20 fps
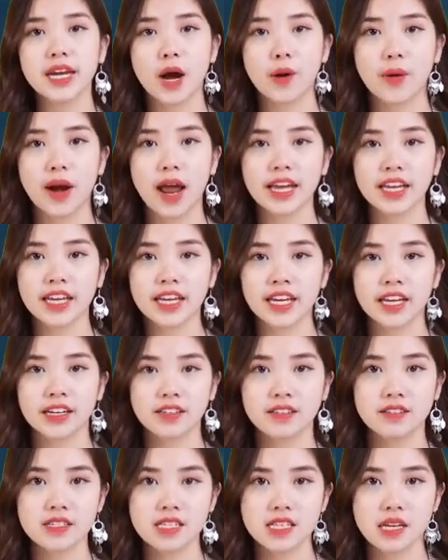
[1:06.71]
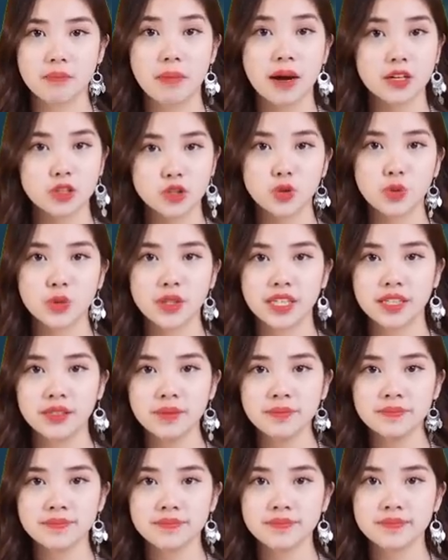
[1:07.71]
Too soon repost.
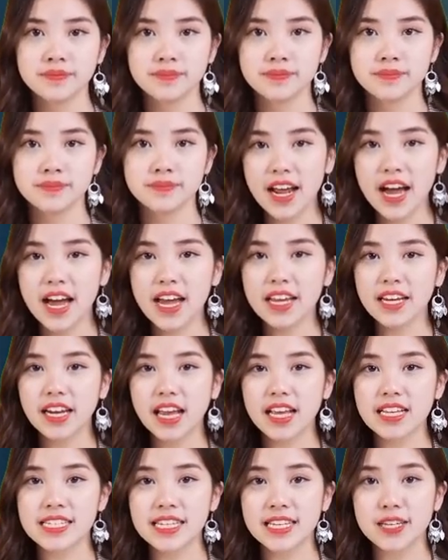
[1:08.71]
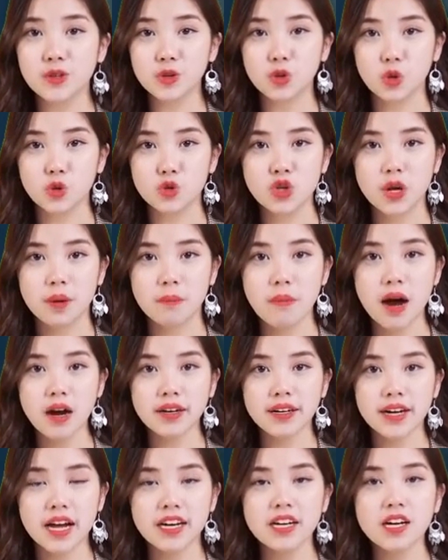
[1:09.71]
Yeah, but to
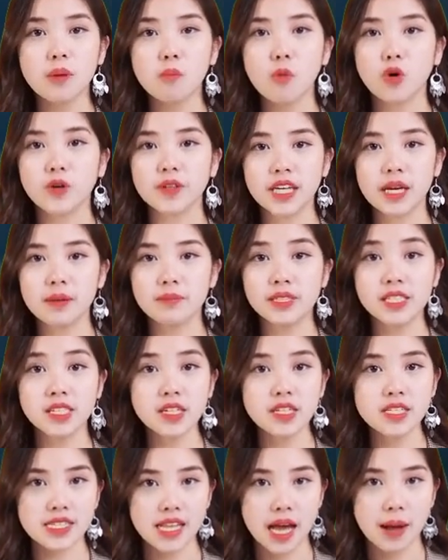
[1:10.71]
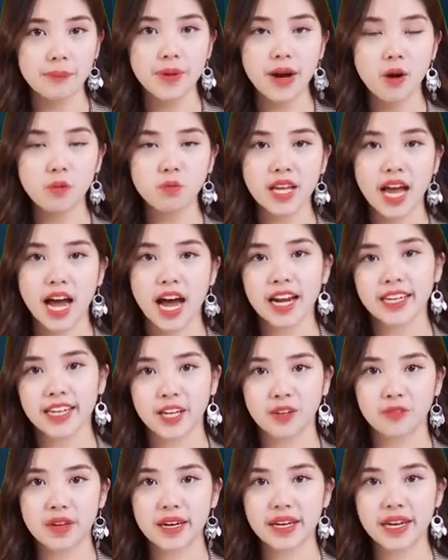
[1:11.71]
turn your lights on there you need an Allen
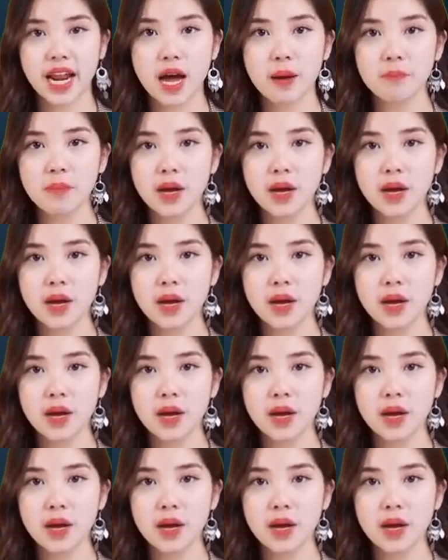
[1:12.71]
wrench.